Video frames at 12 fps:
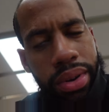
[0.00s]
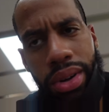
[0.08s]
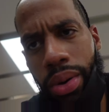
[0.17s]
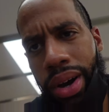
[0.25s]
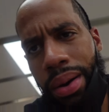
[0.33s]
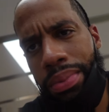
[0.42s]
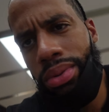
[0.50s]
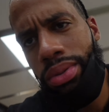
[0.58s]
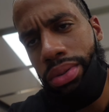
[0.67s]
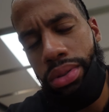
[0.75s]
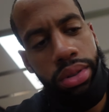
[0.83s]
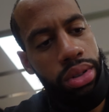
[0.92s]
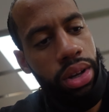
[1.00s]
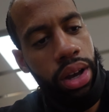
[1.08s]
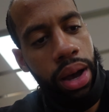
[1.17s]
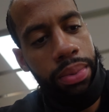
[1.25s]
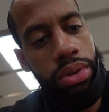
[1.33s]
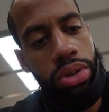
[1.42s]
But no, Apple,
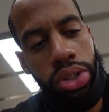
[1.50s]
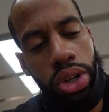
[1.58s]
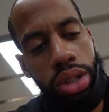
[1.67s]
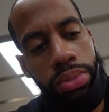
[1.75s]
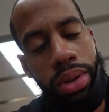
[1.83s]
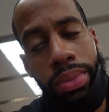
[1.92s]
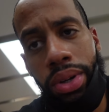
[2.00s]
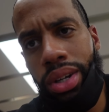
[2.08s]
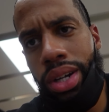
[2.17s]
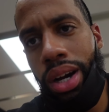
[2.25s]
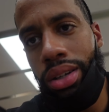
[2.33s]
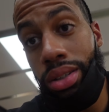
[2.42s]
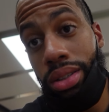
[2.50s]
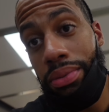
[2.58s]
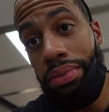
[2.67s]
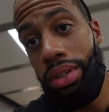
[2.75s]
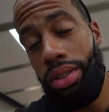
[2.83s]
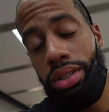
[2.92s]
Apple gonna charge me a million dollars to
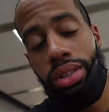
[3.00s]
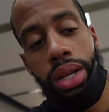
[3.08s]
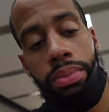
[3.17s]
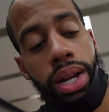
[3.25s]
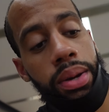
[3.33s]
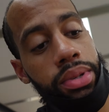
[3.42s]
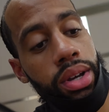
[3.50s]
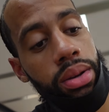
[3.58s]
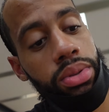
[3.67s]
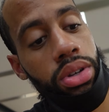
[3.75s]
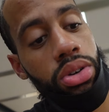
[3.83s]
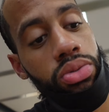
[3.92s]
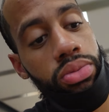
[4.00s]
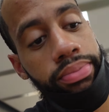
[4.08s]
fix this damn laptop. So